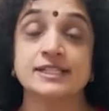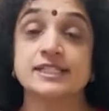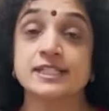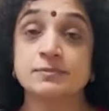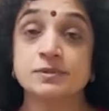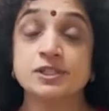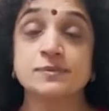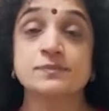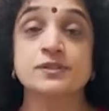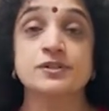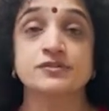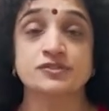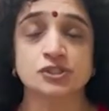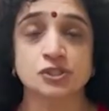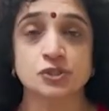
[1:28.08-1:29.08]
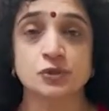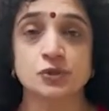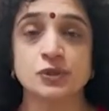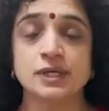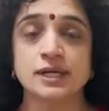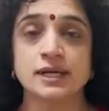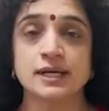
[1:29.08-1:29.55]
Symptoms of
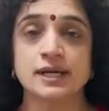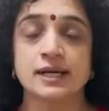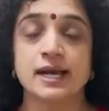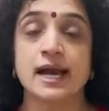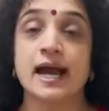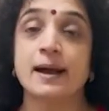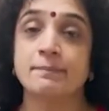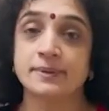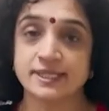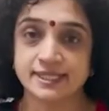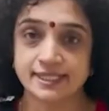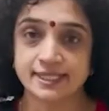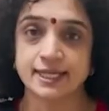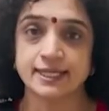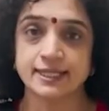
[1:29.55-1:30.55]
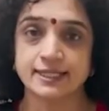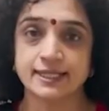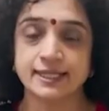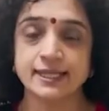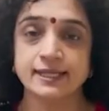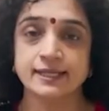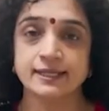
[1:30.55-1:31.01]
stroke happen
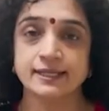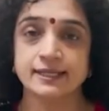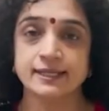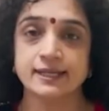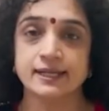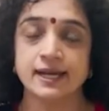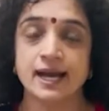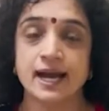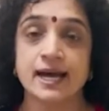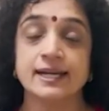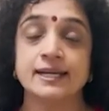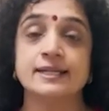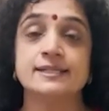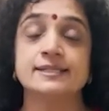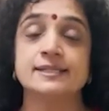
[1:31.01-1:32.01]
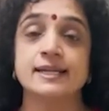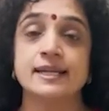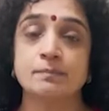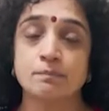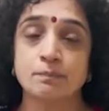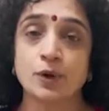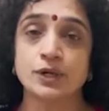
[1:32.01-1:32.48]
suddenly, and it is
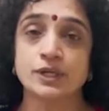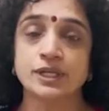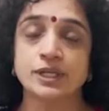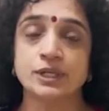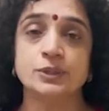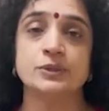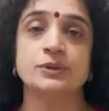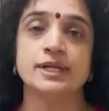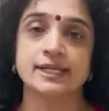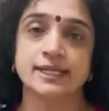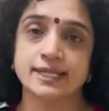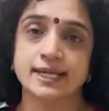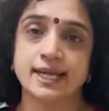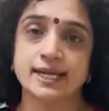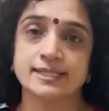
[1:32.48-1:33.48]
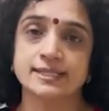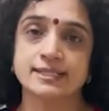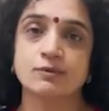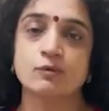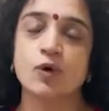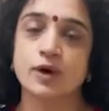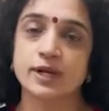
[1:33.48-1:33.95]
important to recognize
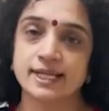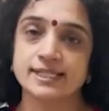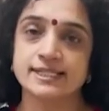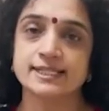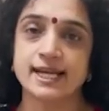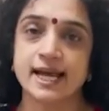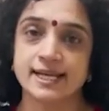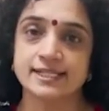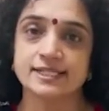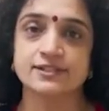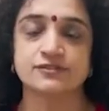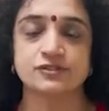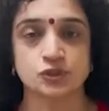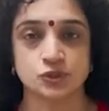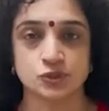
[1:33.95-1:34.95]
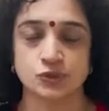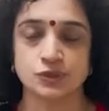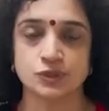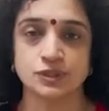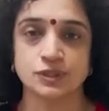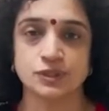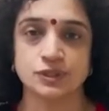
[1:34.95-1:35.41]
the warning signs of
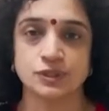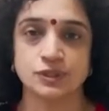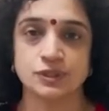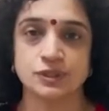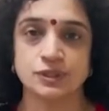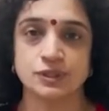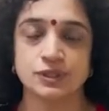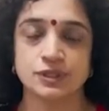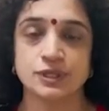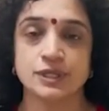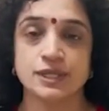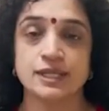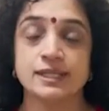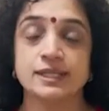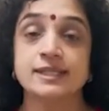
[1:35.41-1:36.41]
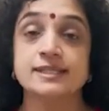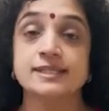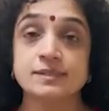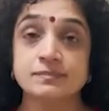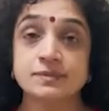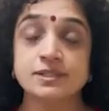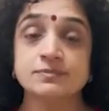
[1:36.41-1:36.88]
stroke. The
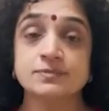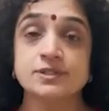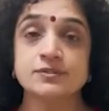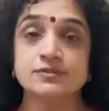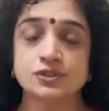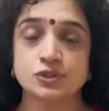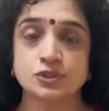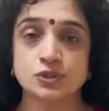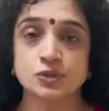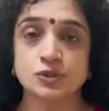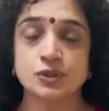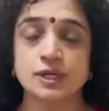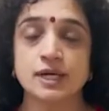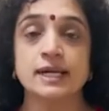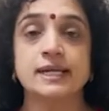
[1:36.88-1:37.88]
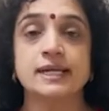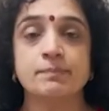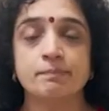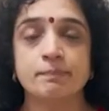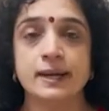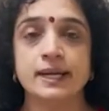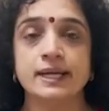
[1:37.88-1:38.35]
symptoms of stroke
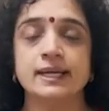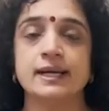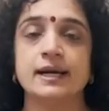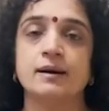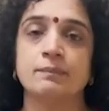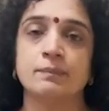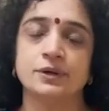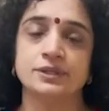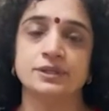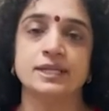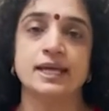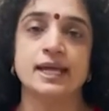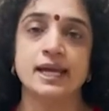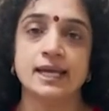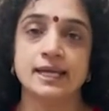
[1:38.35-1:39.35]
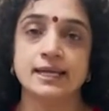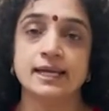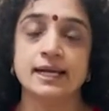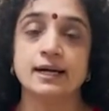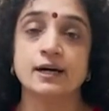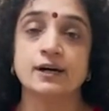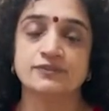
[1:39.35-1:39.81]
depend upon the
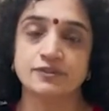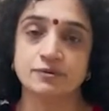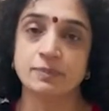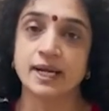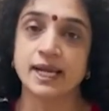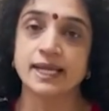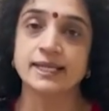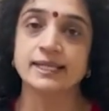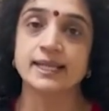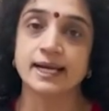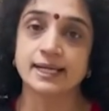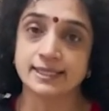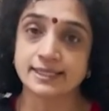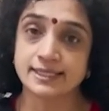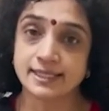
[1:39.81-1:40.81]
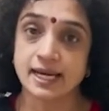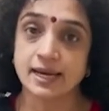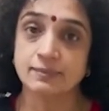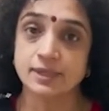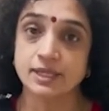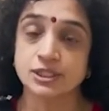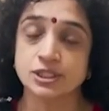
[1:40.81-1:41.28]
area of the brain that is
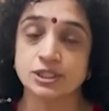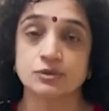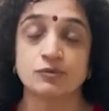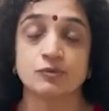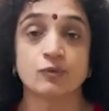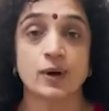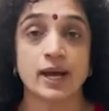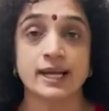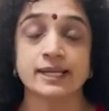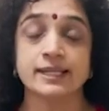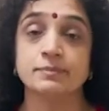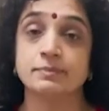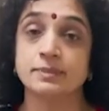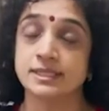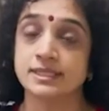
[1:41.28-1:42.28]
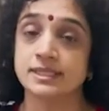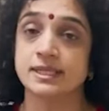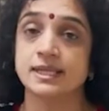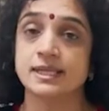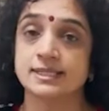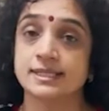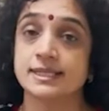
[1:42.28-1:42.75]
damaged while the
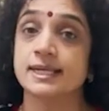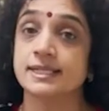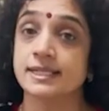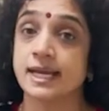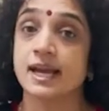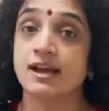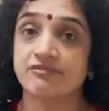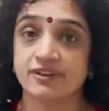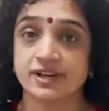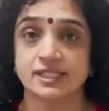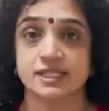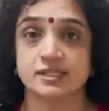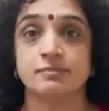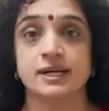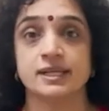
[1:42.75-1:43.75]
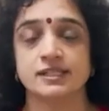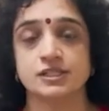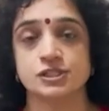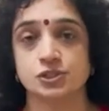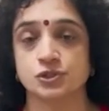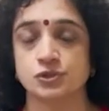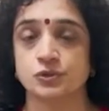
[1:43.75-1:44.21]
person is getting affected by the
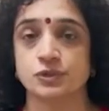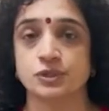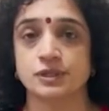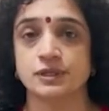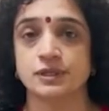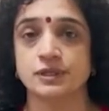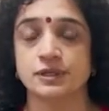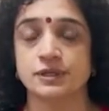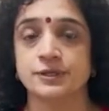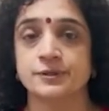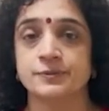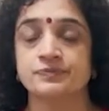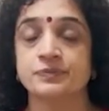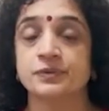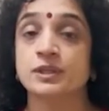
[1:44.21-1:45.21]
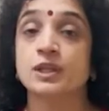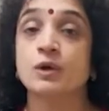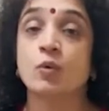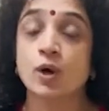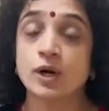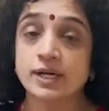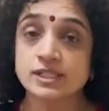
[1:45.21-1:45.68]
stroke. Now,
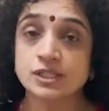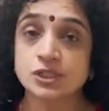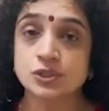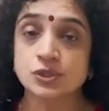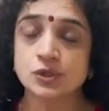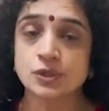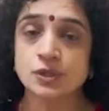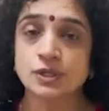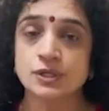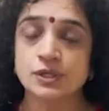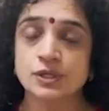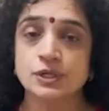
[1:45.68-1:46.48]
what is stroke?